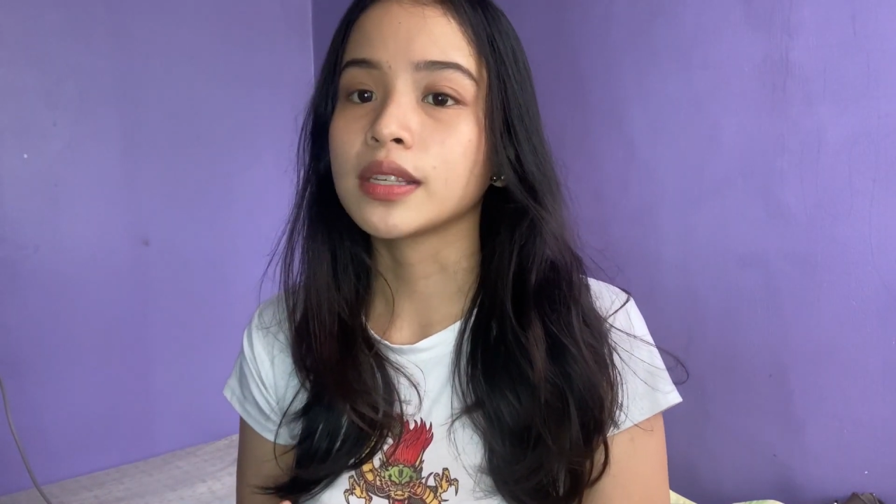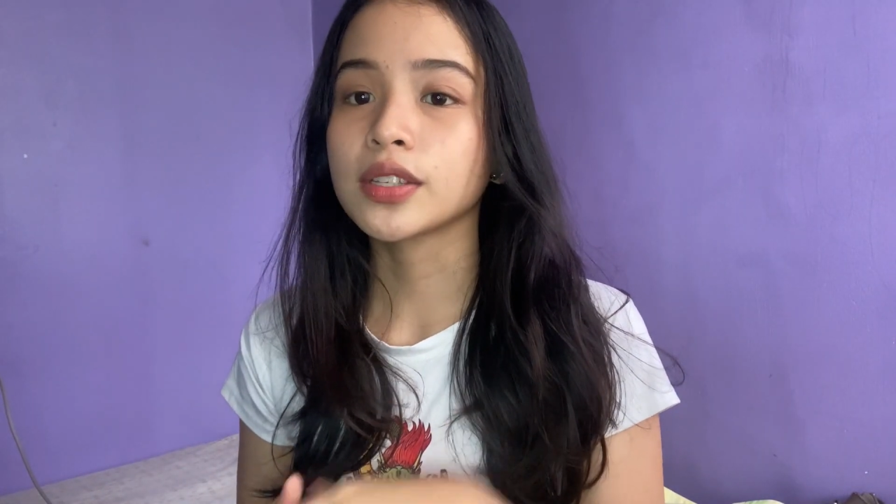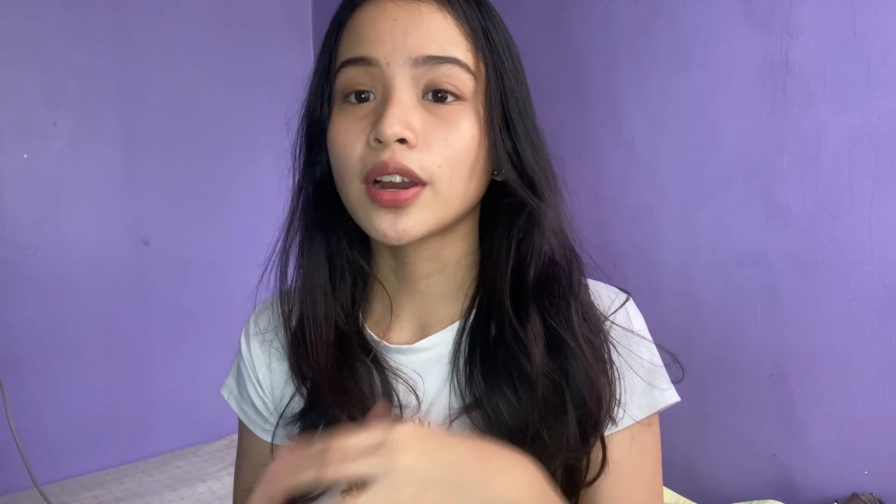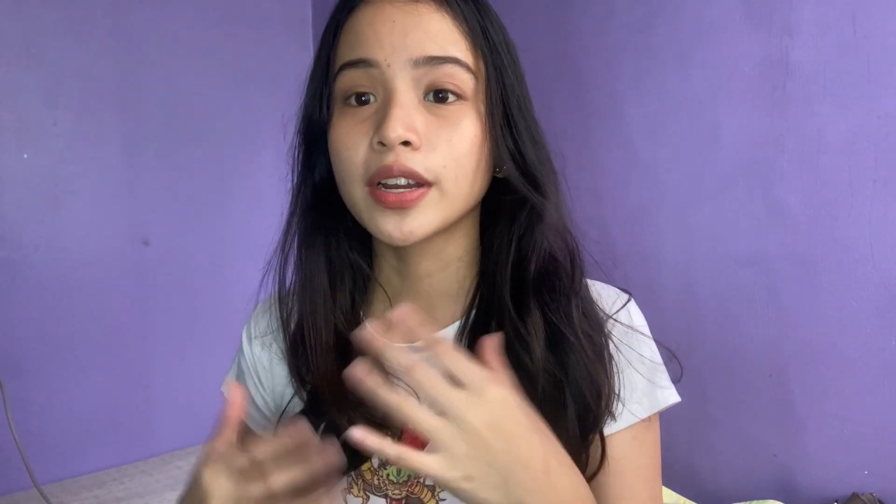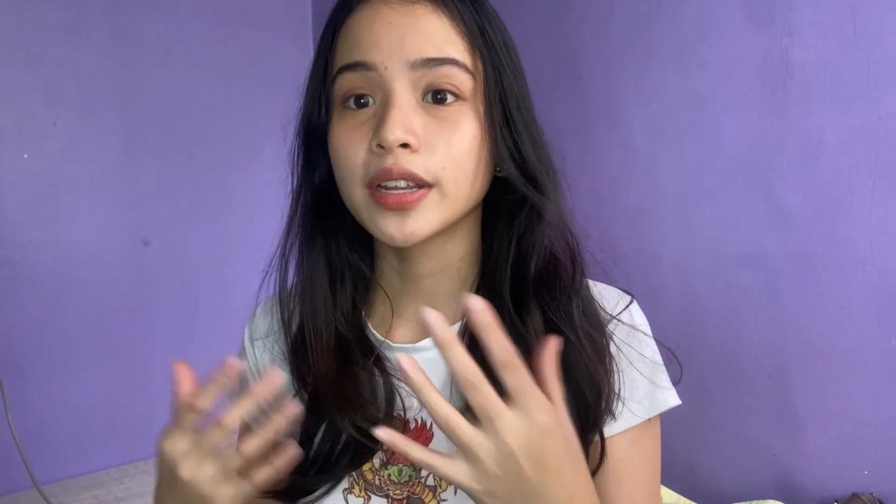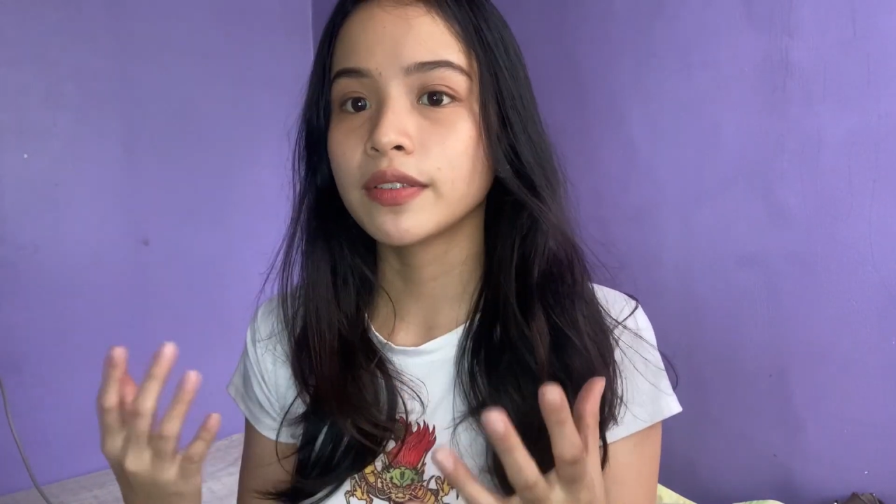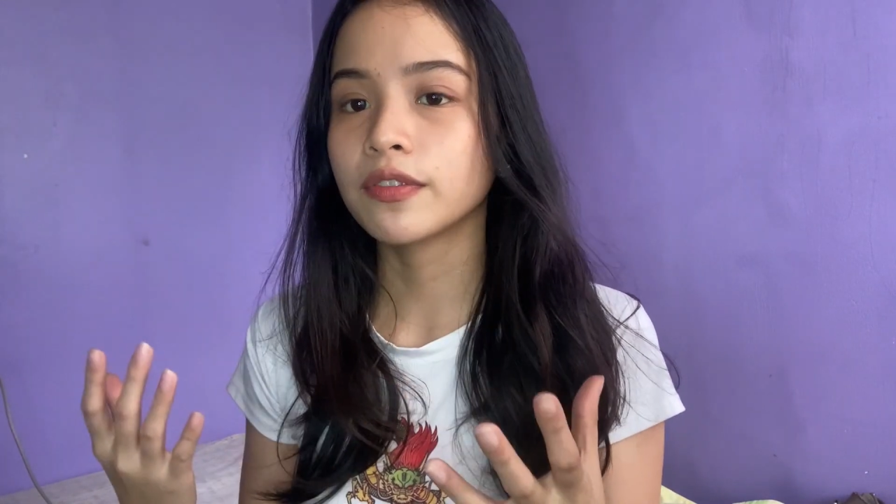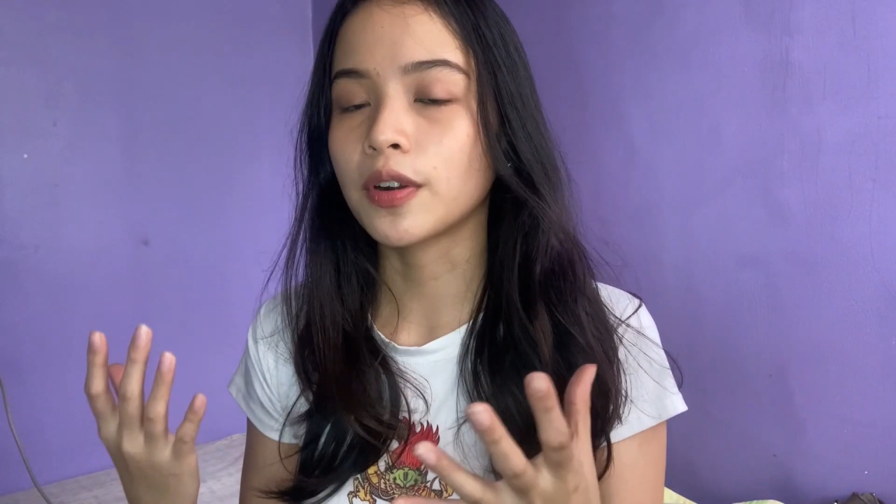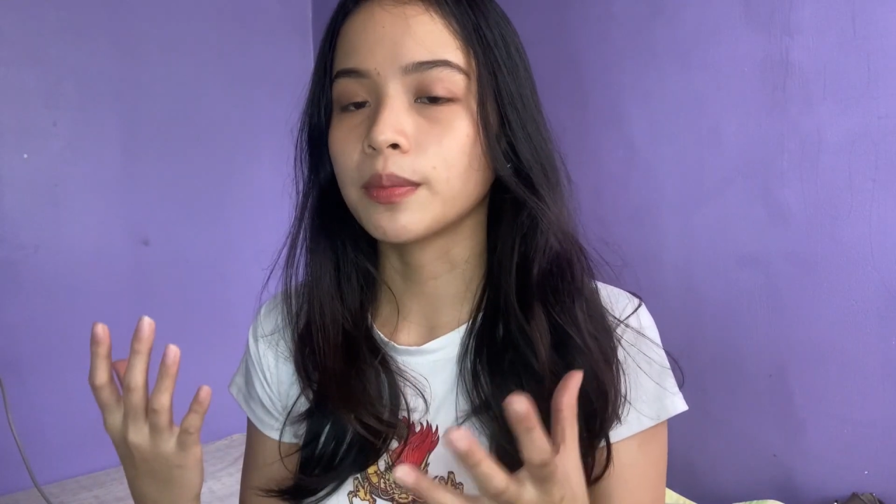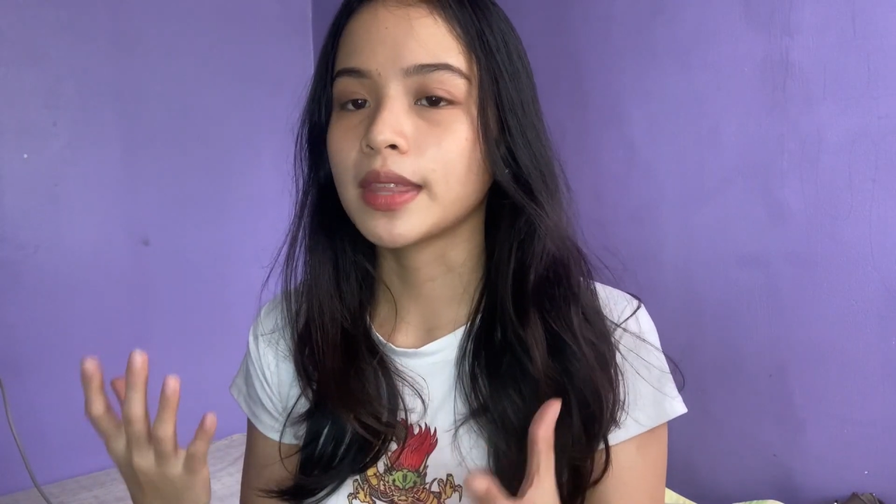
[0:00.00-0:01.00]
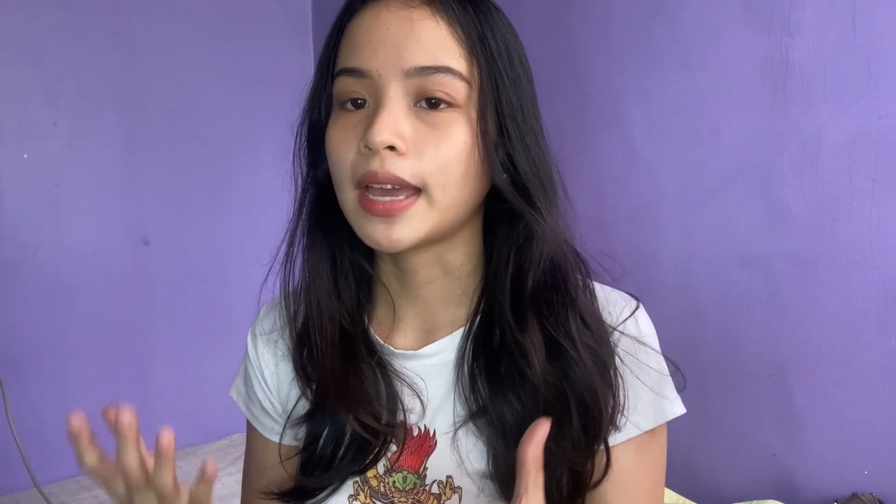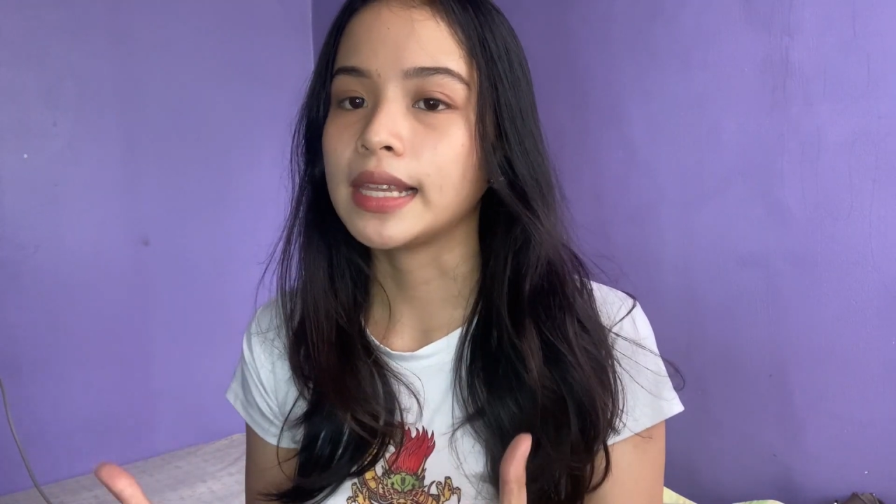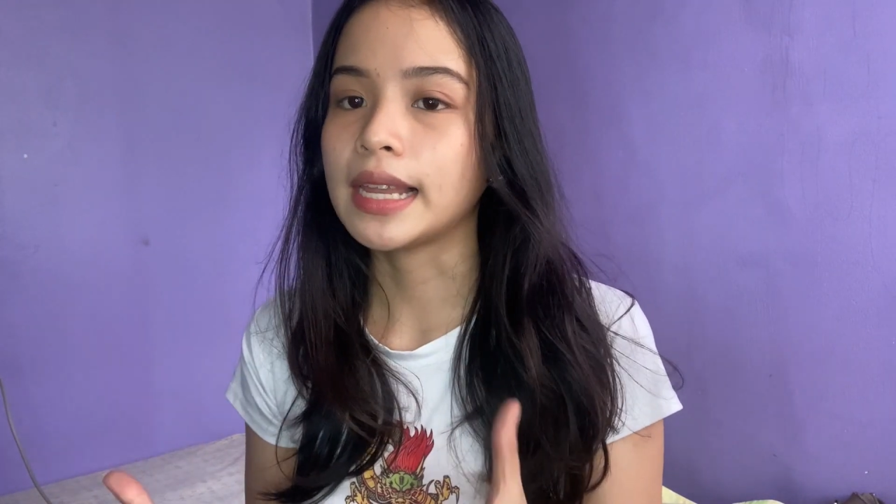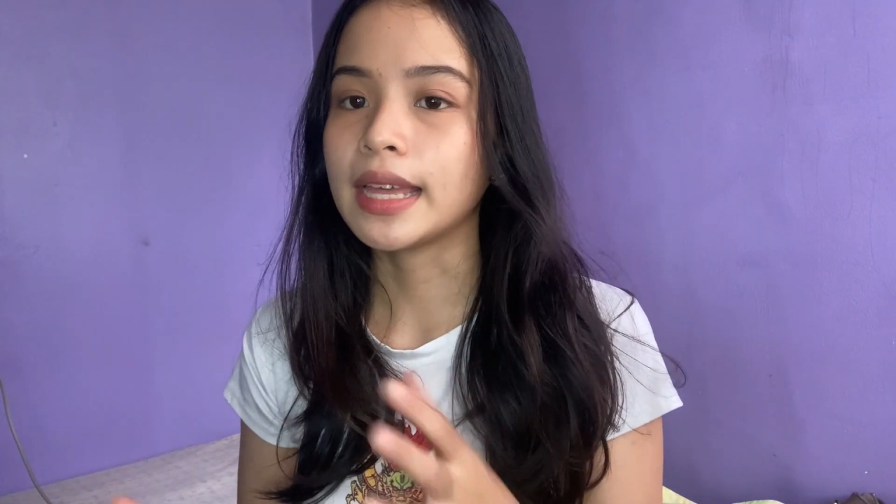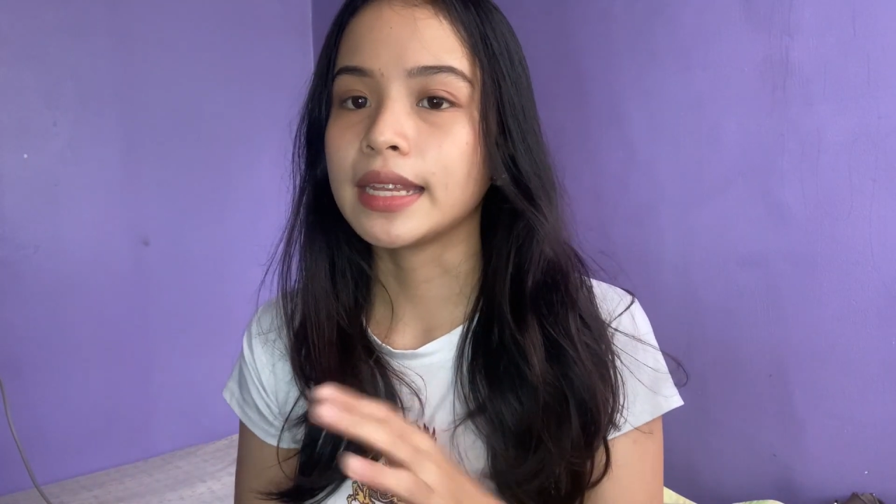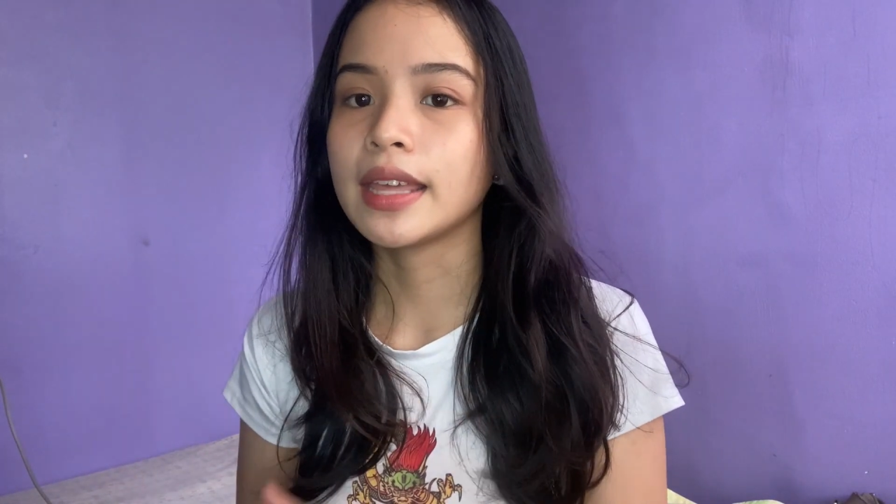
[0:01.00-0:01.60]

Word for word: started from Thailand